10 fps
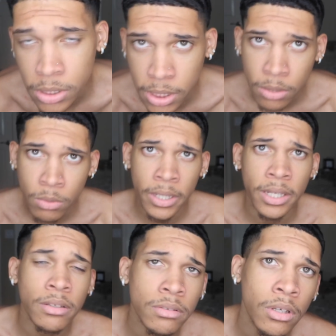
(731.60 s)
want to get
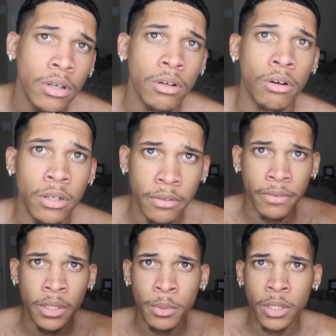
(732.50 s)
waves, or the
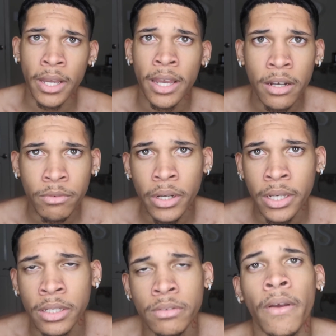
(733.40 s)
female that have
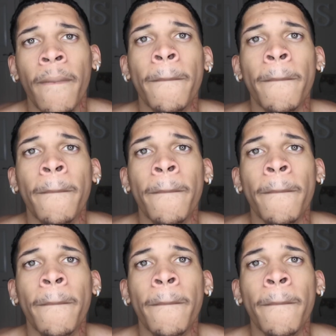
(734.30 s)
waves.